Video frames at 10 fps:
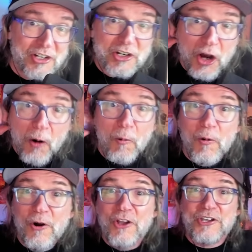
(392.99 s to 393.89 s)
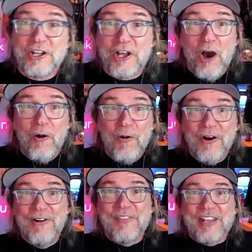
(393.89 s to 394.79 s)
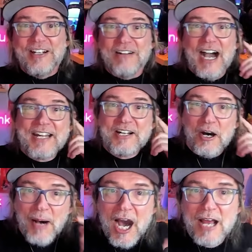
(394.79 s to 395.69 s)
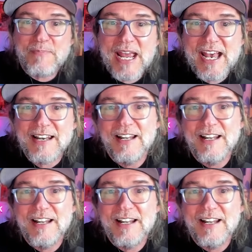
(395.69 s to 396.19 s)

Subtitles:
go, you know? Like, come on, man.